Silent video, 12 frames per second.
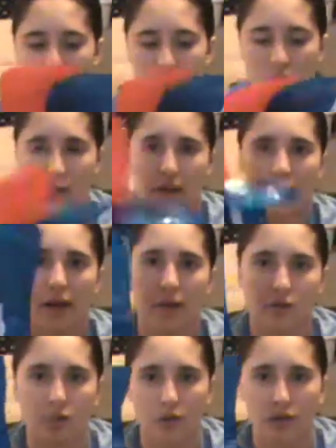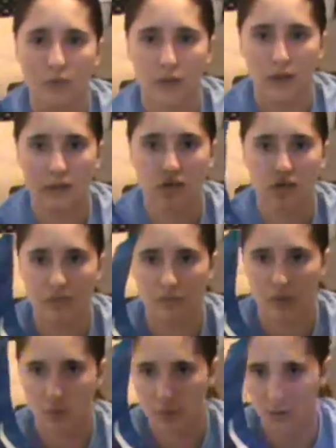so I can carry 24 ounces of
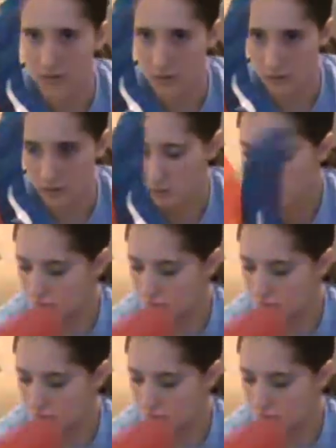fluid in here,